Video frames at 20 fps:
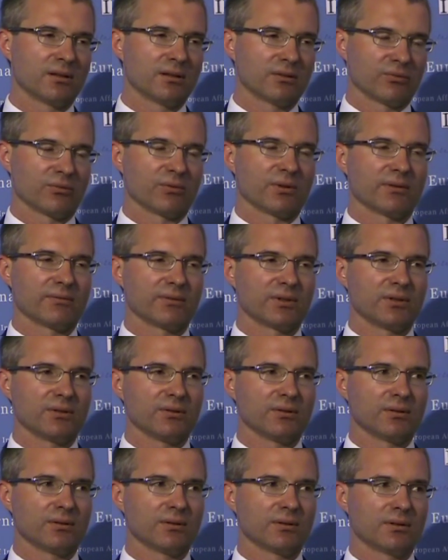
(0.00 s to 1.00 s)
to revenue.
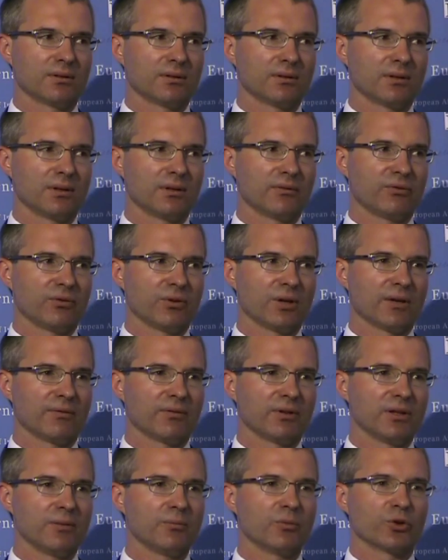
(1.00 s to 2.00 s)
If you have
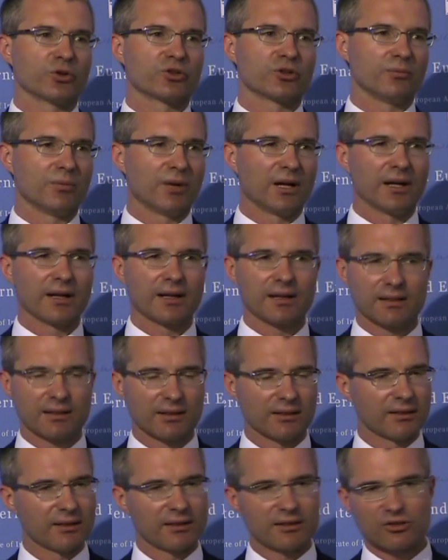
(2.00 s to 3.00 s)
an emerging market,
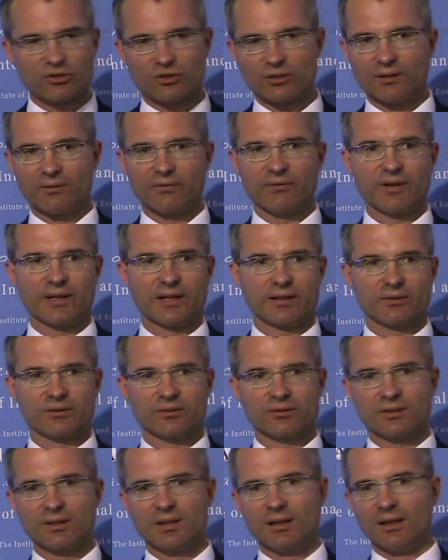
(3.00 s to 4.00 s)
there are additional
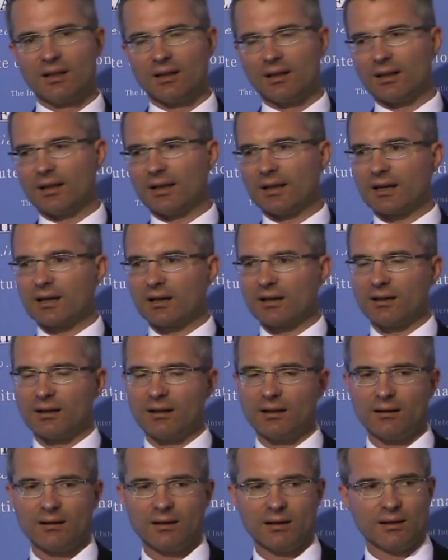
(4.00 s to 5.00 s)
factors like
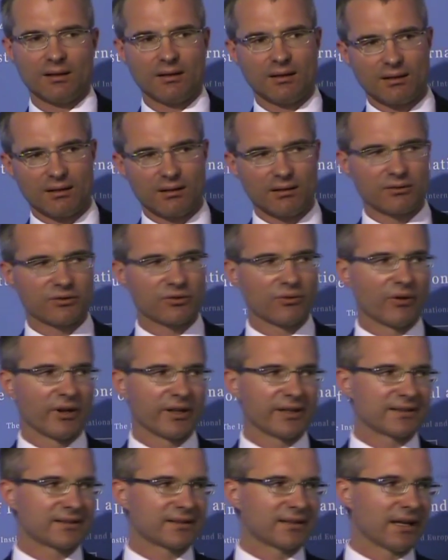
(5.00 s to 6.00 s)
uh, uh, to
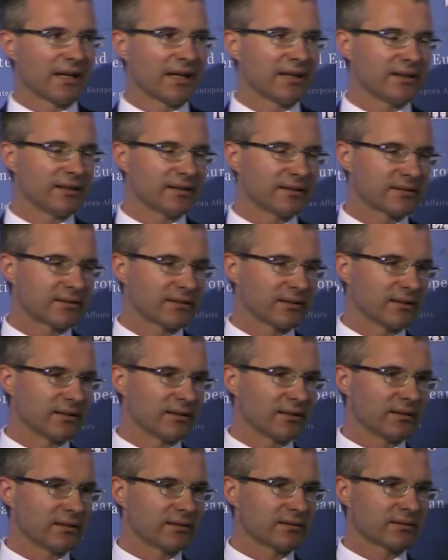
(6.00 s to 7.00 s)
what extent is,
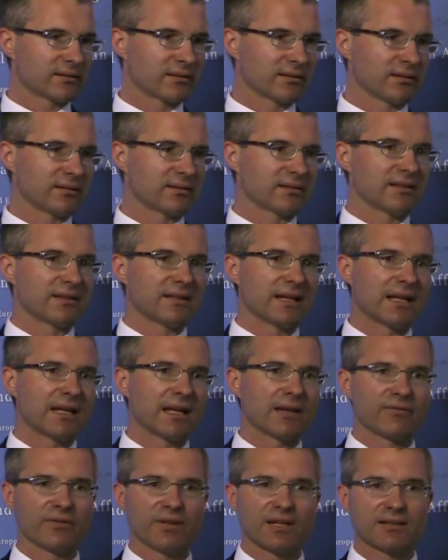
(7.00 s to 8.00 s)
is, is the debt
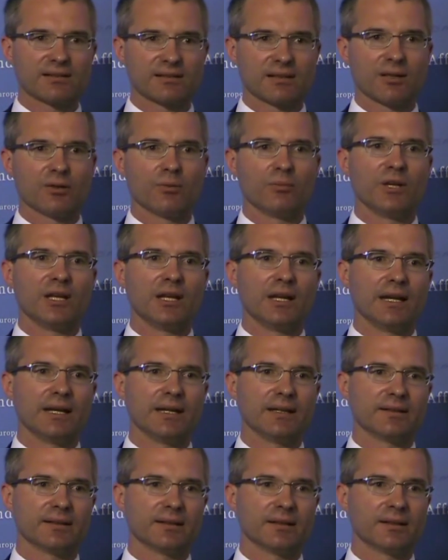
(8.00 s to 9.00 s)
F X
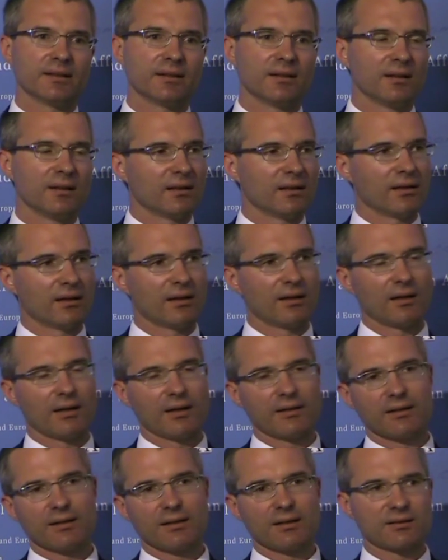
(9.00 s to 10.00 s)
denominated, Uh,
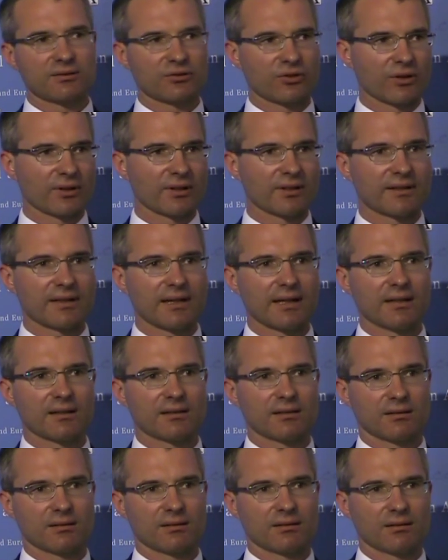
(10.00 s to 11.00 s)
are there external
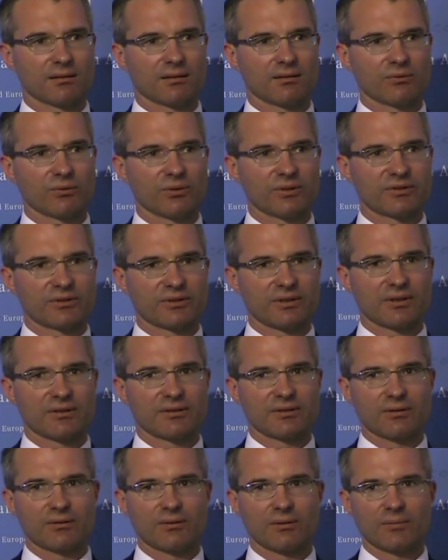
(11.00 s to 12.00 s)
debt uh, risks, and
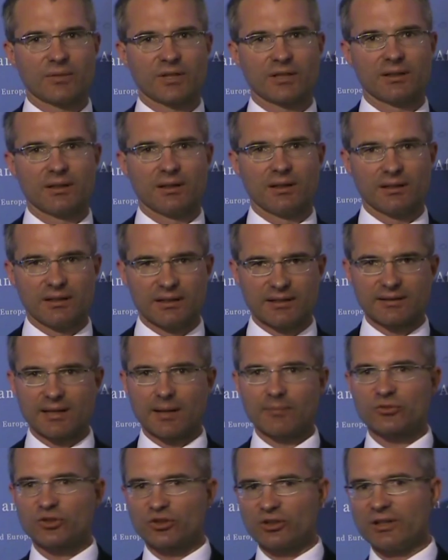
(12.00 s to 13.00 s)
so on. But the
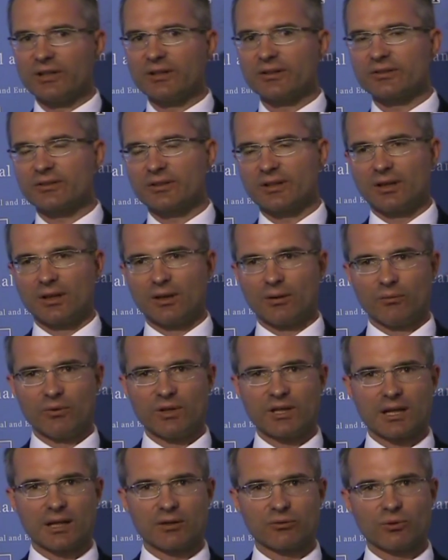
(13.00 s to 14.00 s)
assumption here is
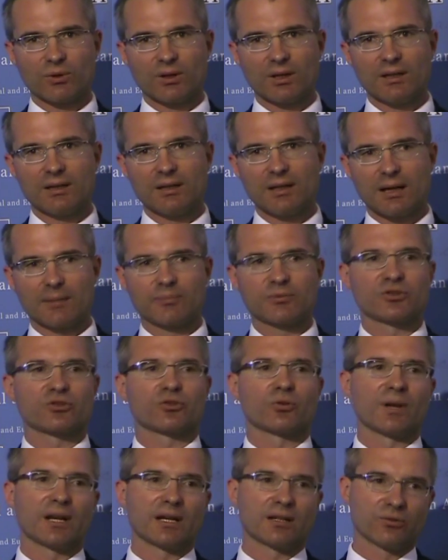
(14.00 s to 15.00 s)
we can really
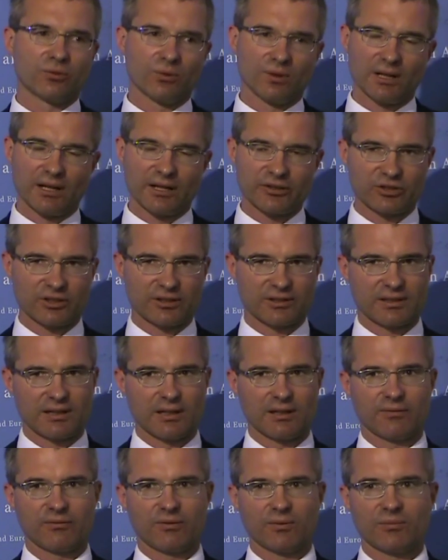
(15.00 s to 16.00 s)
abstract to a large
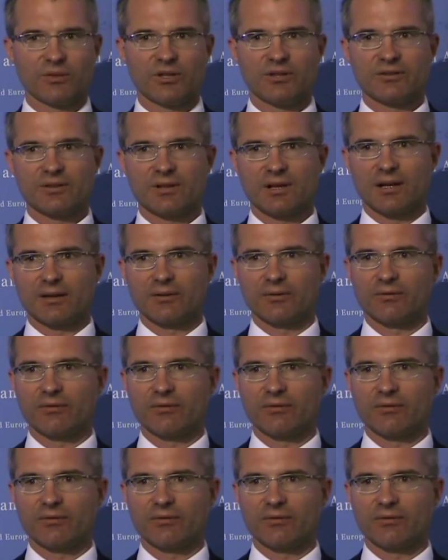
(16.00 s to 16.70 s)
extent from these other